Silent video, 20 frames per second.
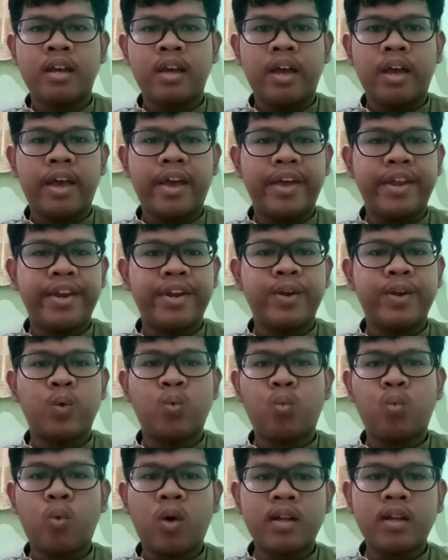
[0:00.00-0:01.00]

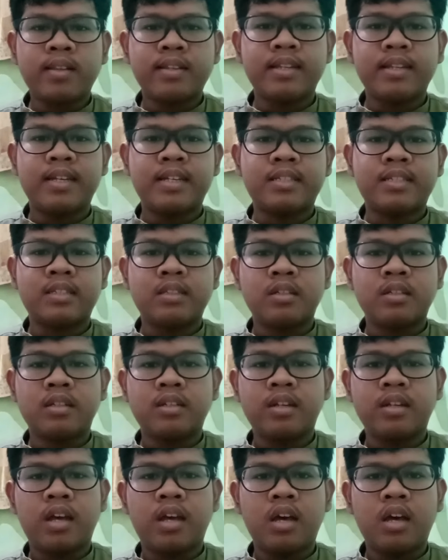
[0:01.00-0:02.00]
And what is
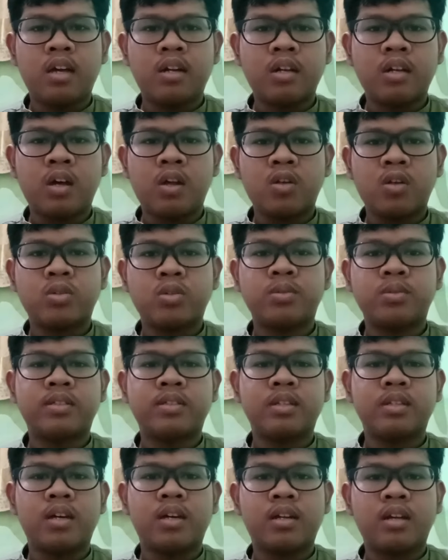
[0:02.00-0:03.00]
the
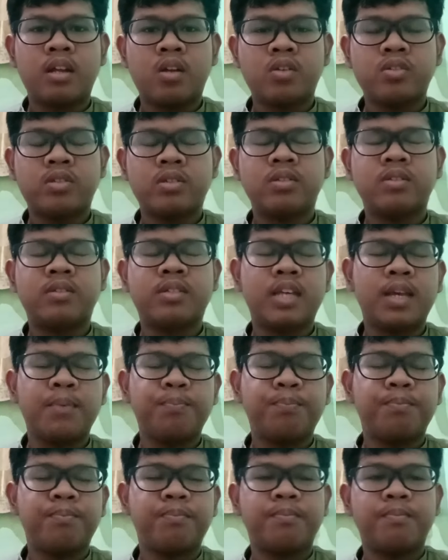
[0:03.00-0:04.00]

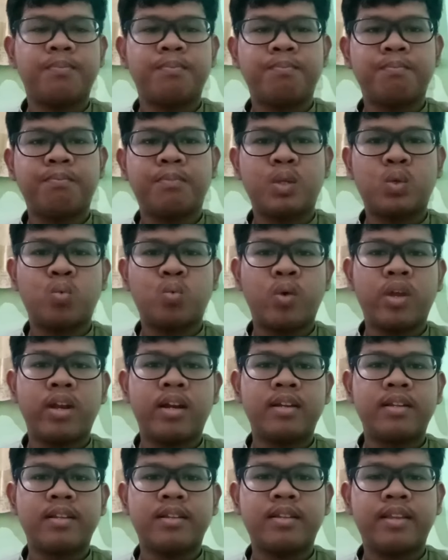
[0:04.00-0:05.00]
relationship
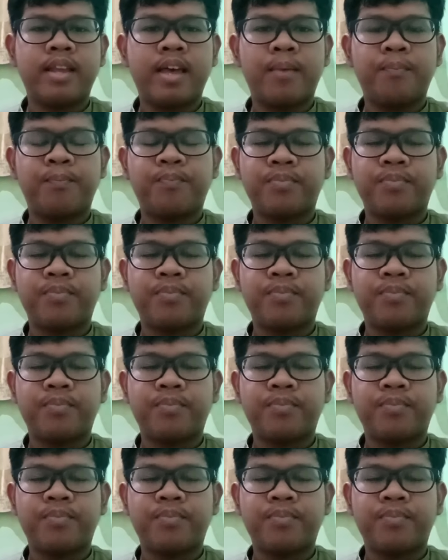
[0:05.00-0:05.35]
between them?